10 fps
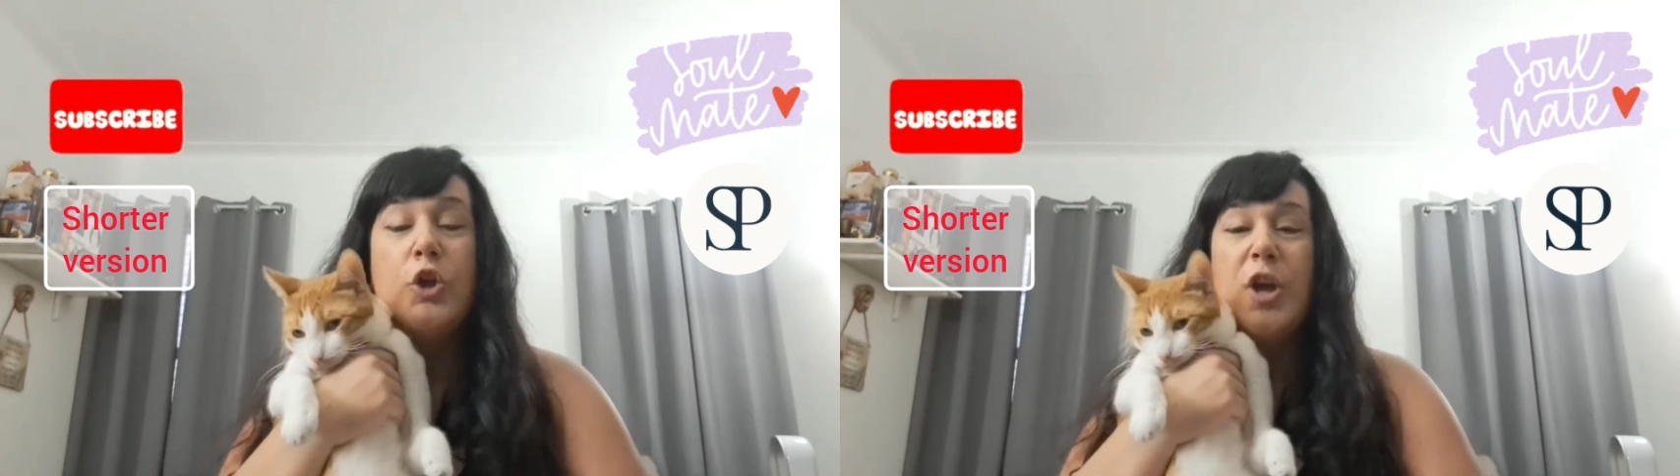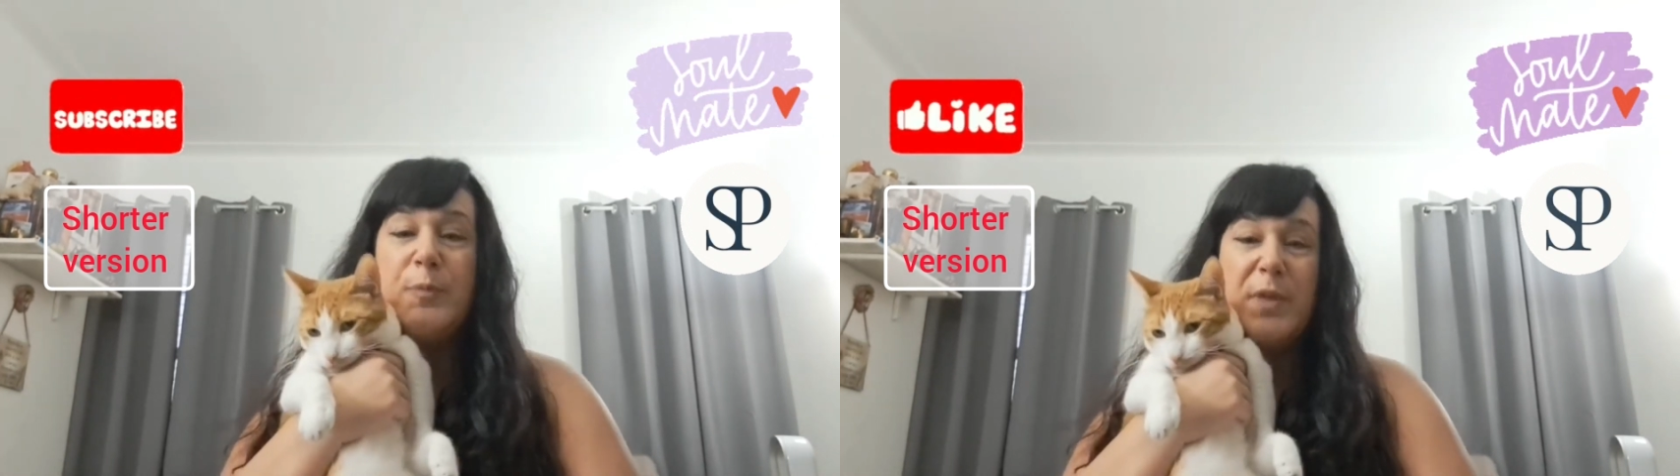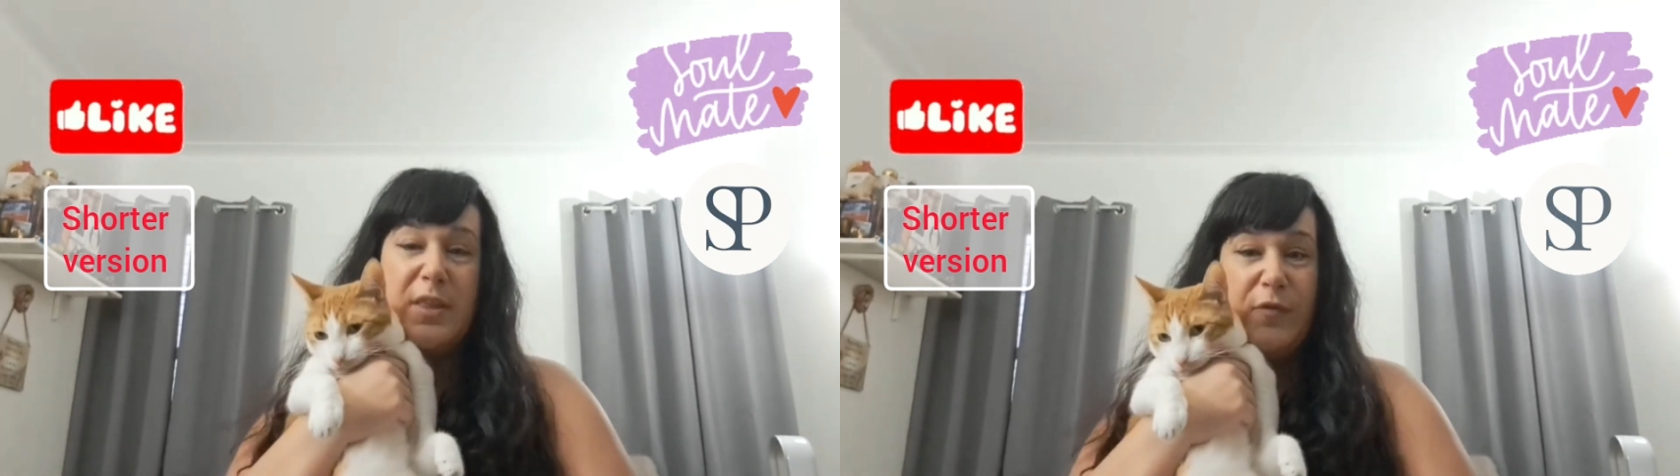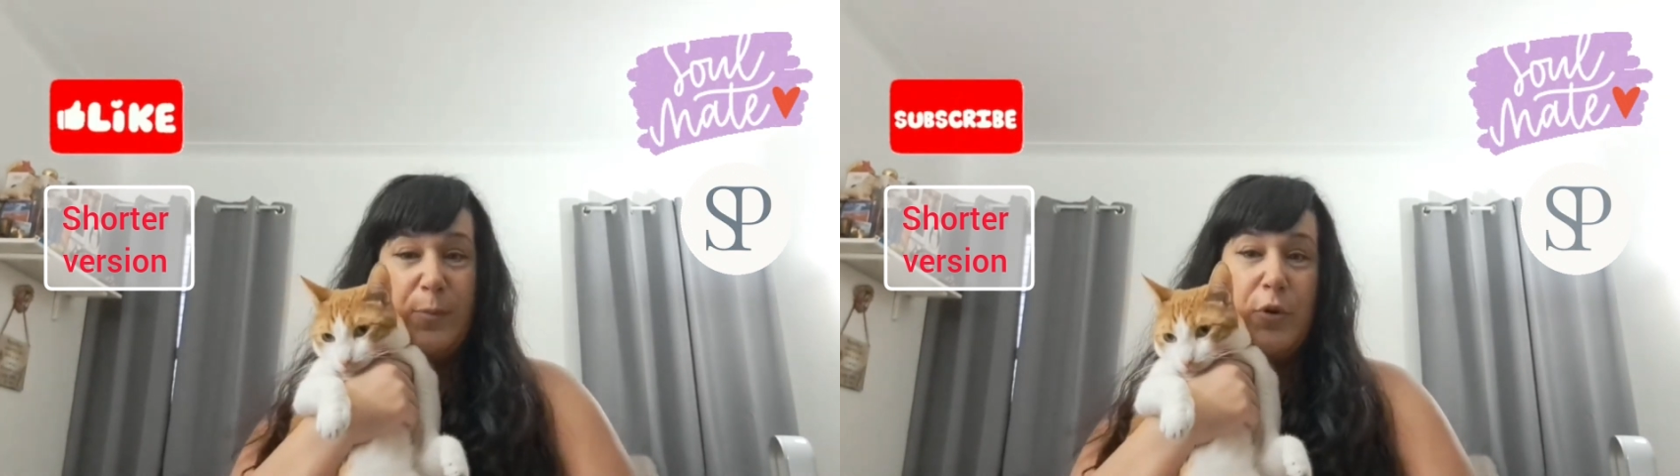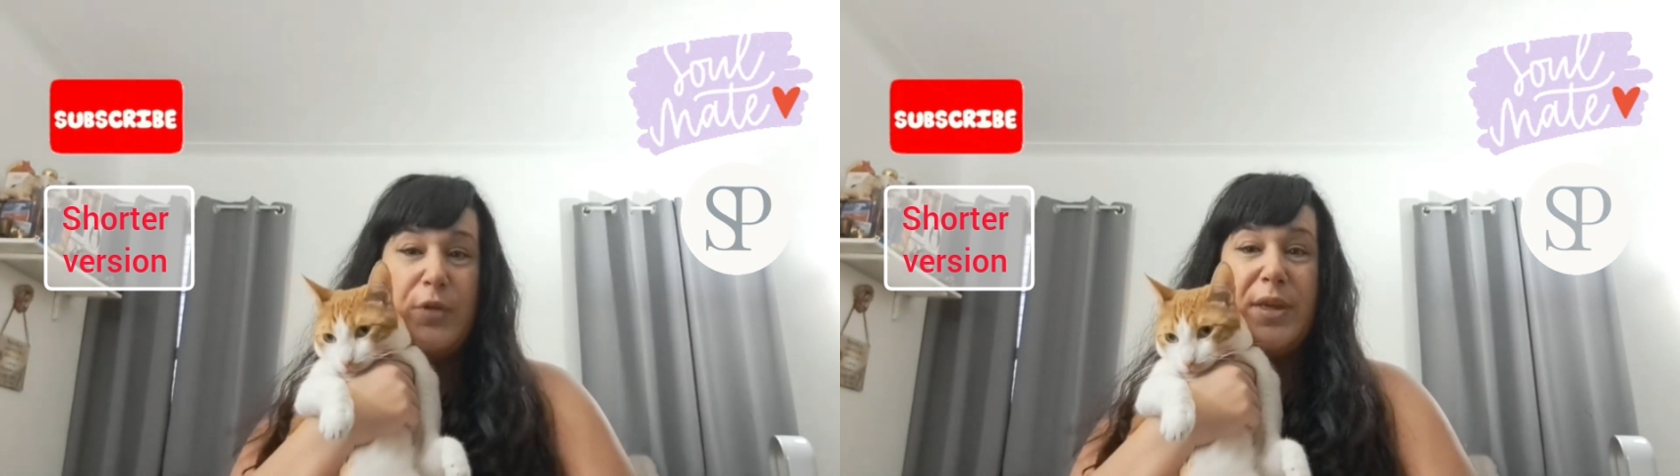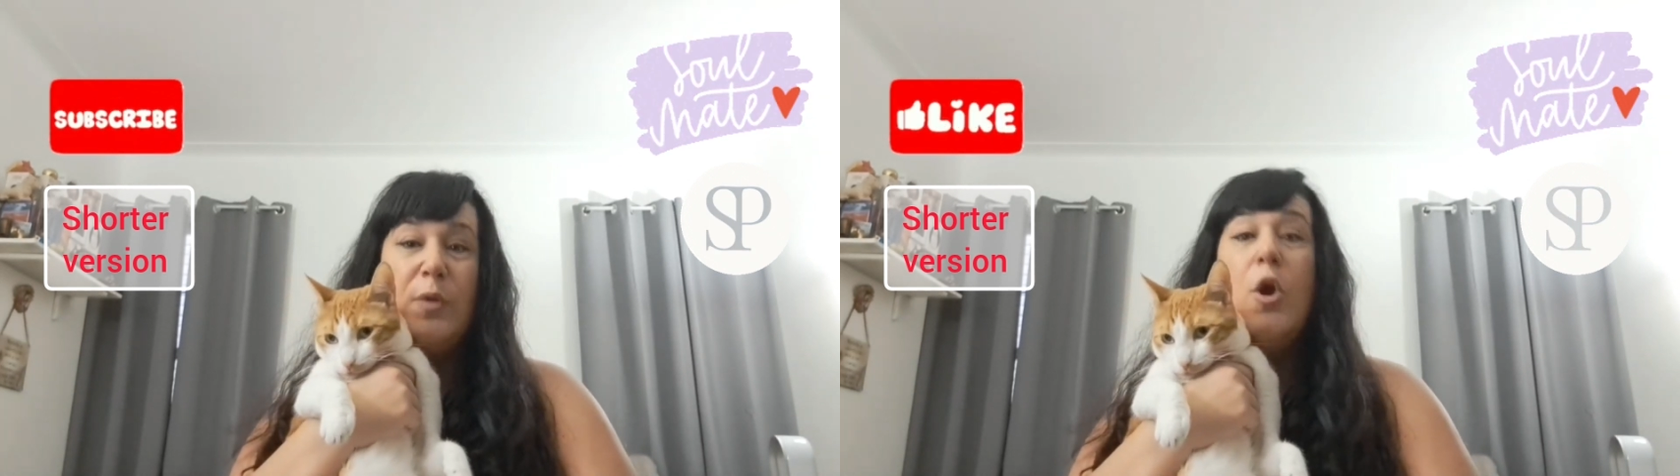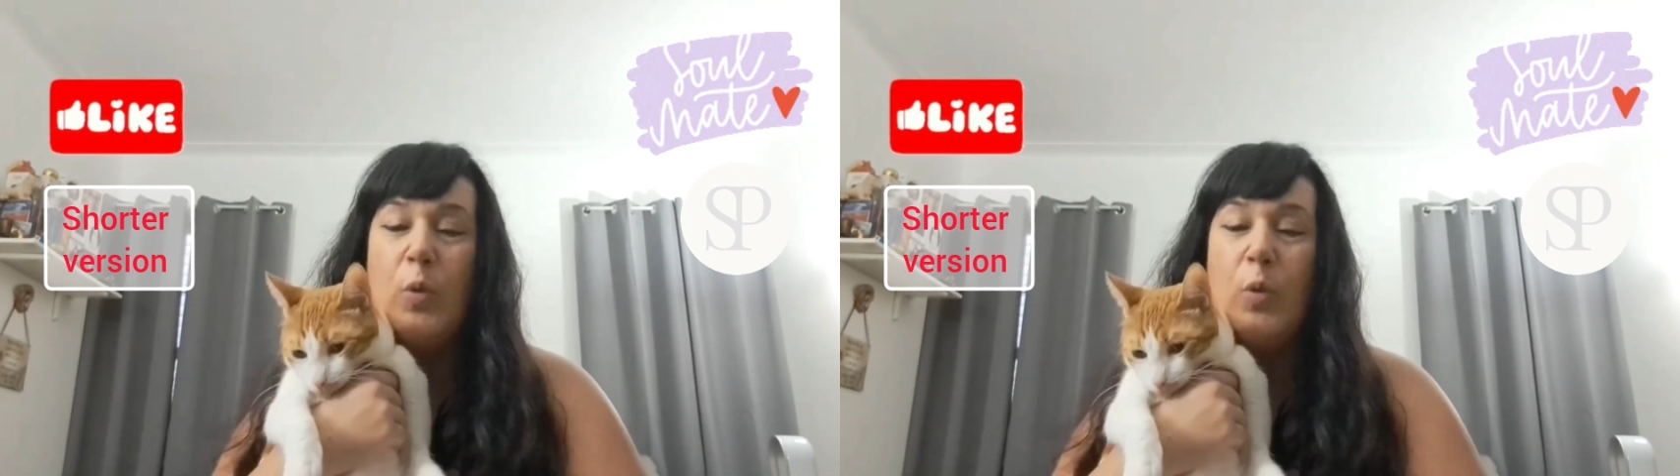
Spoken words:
Your specific person